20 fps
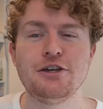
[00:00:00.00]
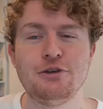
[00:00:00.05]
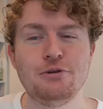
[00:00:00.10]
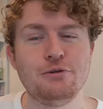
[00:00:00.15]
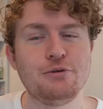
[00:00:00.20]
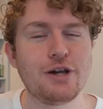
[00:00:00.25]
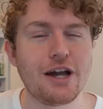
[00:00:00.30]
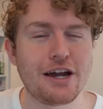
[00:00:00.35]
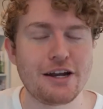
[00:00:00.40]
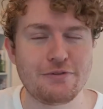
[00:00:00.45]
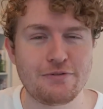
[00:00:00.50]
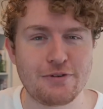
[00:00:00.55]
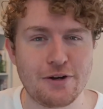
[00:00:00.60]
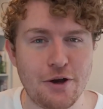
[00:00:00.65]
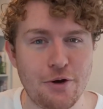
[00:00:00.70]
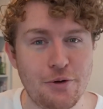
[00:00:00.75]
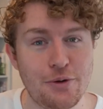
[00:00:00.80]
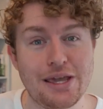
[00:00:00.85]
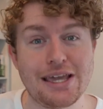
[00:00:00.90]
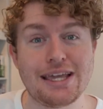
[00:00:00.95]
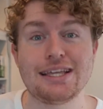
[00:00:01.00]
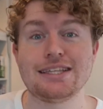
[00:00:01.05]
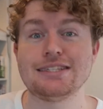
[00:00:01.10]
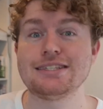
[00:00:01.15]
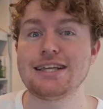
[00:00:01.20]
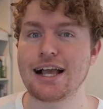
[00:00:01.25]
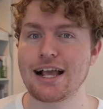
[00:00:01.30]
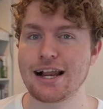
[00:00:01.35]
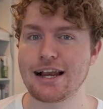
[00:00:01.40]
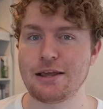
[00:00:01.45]
You kind of know
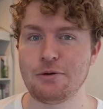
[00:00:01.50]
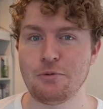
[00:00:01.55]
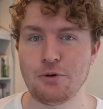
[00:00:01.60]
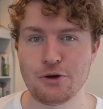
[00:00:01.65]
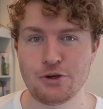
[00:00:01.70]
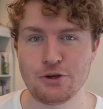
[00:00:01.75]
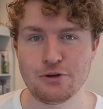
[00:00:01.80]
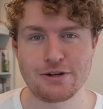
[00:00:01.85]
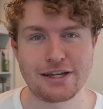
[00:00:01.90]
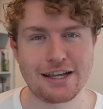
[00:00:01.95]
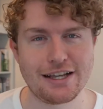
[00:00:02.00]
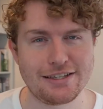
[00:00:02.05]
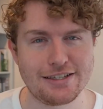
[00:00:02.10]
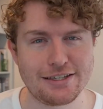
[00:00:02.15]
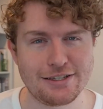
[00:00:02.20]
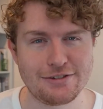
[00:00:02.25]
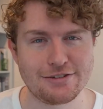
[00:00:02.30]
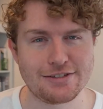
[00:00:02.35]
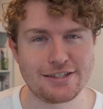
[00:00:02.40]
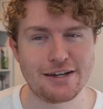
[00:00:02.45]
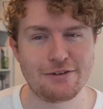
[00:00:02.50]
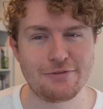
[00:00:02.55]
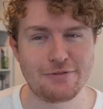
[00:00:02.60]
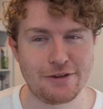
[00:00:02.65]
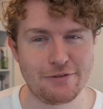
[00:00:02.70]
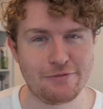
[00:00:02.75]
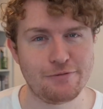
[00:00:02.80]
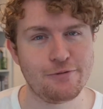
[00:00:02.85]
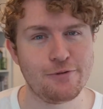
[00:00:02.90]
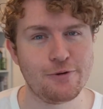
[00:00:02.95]
exactly what you're getting yourself
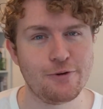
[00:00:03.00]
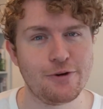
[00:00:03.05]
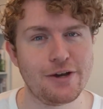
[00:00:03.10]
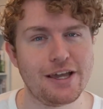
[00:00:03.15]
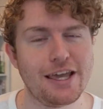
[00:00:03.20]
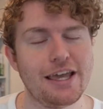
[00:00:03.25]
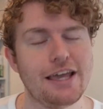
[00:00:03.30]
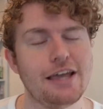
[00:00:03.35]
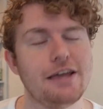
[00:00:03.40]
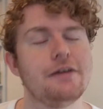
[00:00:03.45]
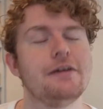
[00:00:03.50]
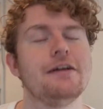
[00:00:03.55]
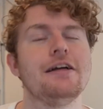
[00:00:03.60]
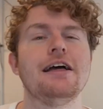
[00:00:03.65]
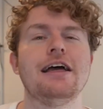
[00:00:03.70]
in for here.